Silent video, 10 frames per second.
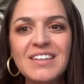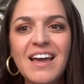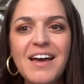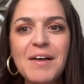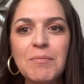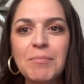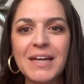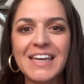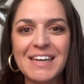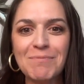
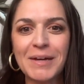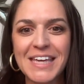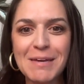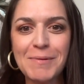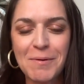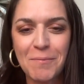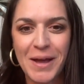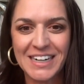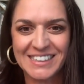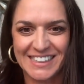But keeping a way
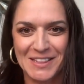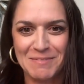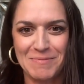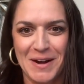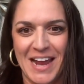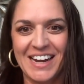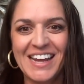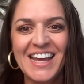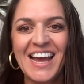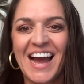to celebrate,
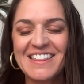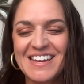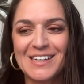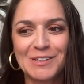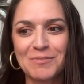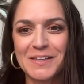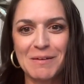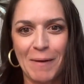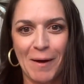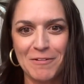I think, is a really
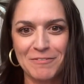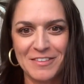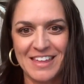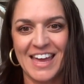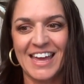powerful thing.